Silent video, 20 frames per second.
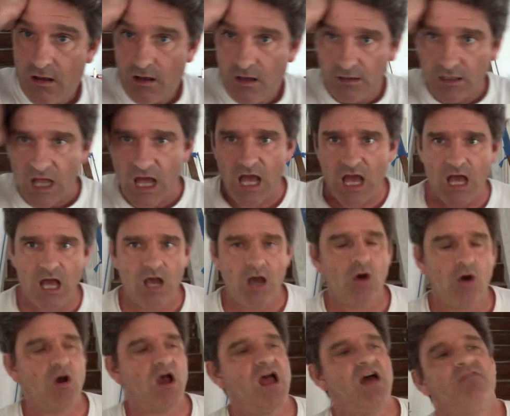
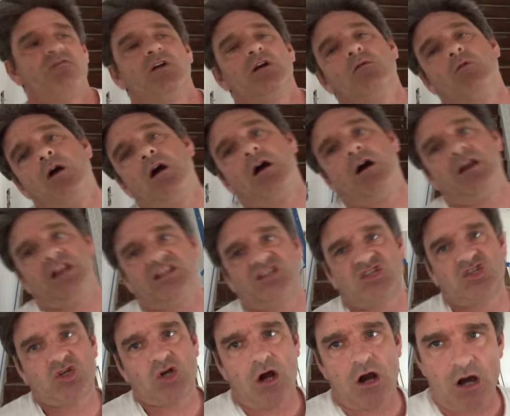Hello everyone,
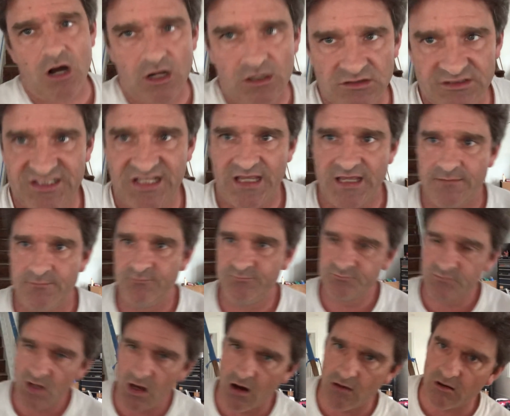it's Charlton.
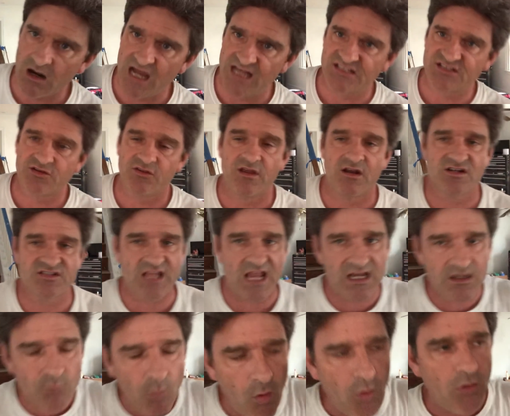All right, so there's a
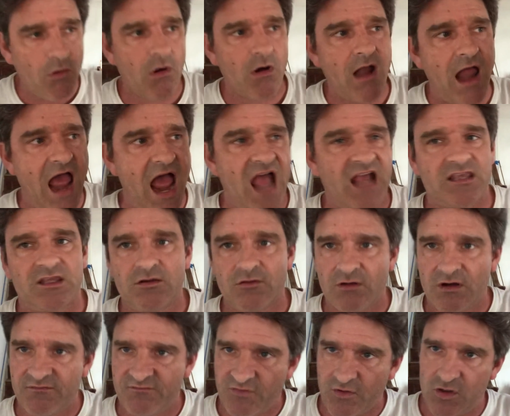more
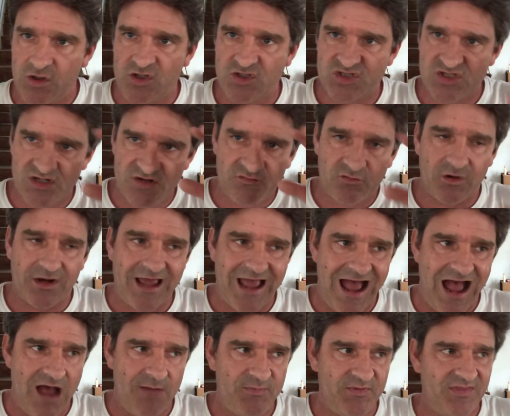accurate version of what
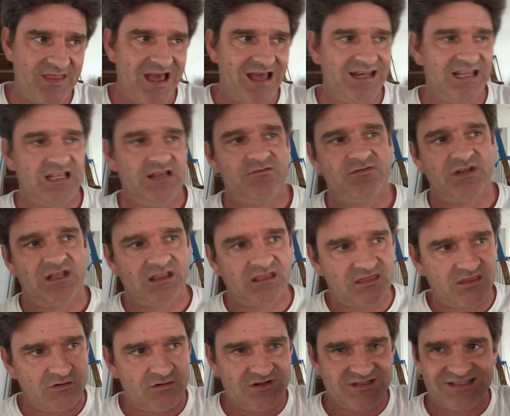happened that evening,
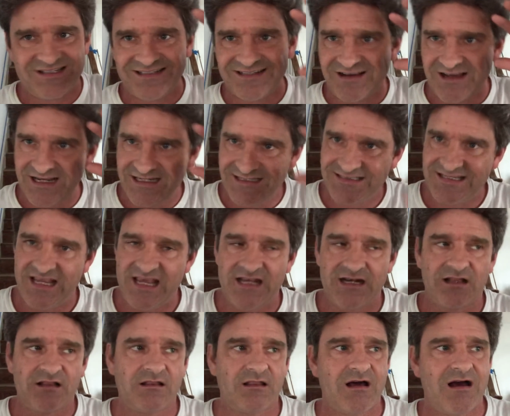Thursday night, 10
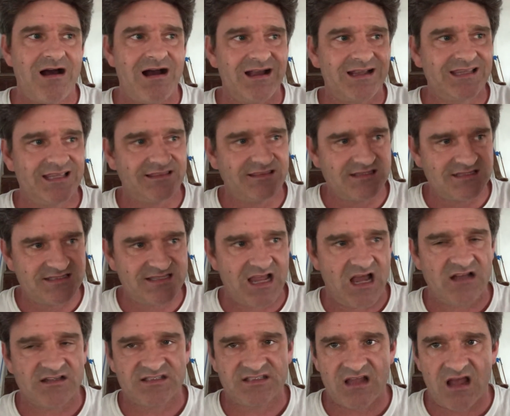o'clock at the
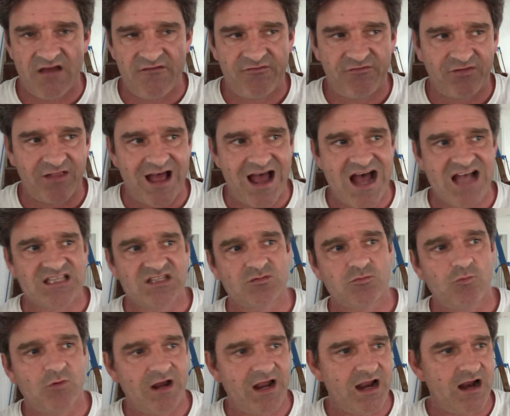Southside Flats
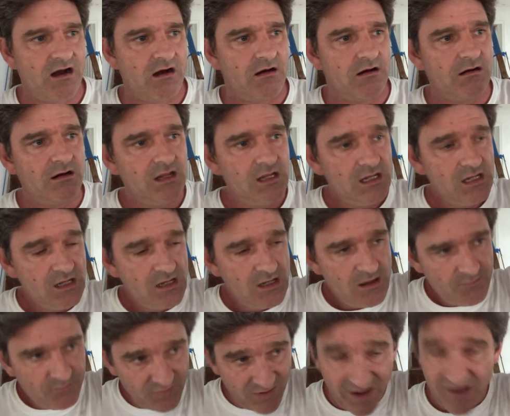where
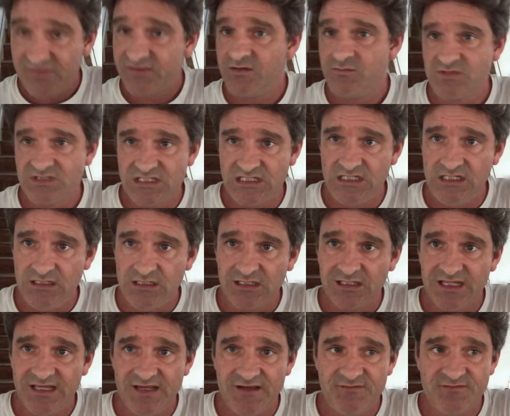Botham Jean
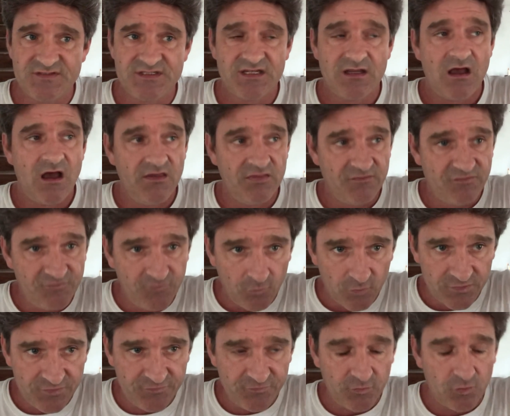lived on the
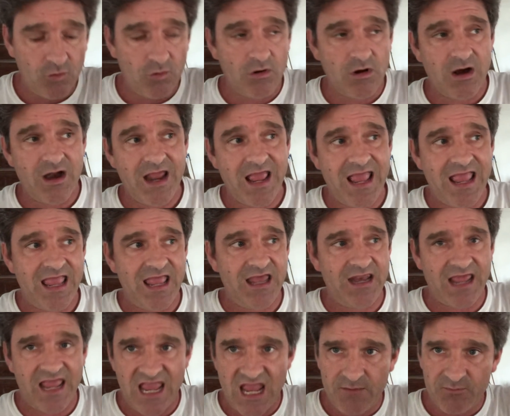4th floor,
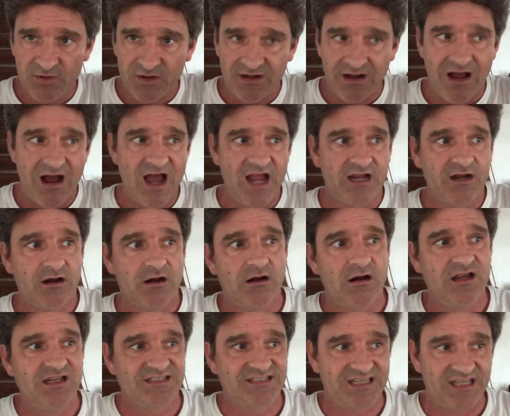and Amber
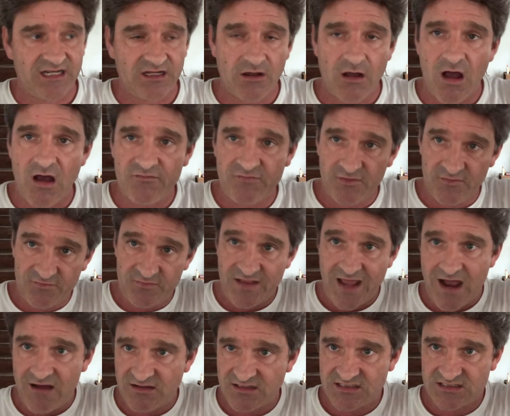Guyger is getting off of,
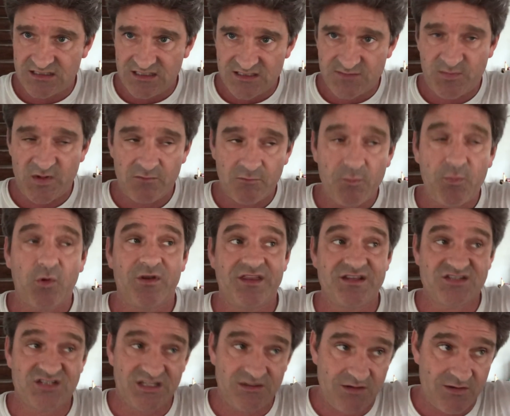now it's being reported
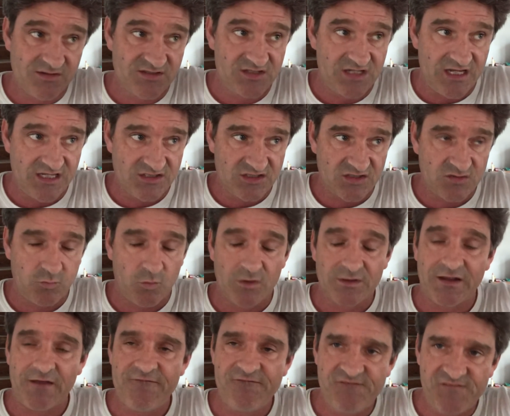that she had just
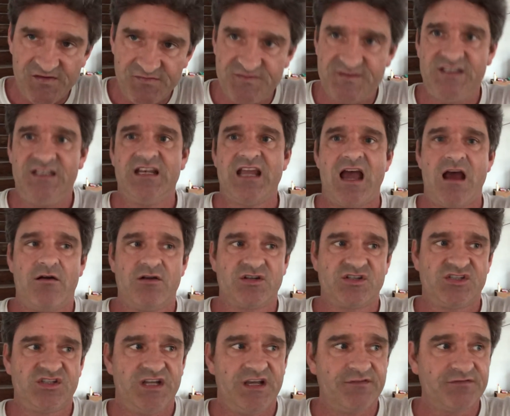worked a 15-hour
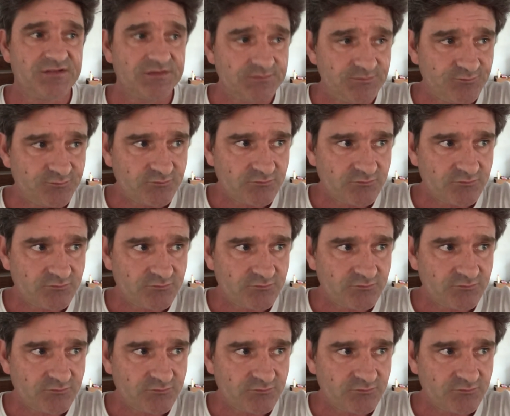shift